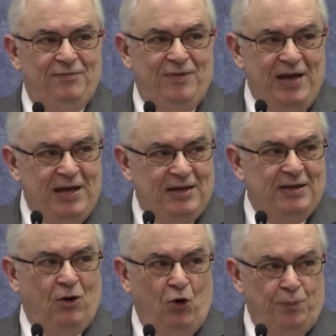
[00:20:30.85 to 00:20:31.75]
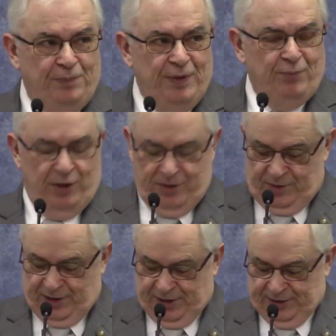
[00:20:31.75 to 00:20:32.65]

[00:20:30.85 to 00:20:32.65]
vain hope and priority.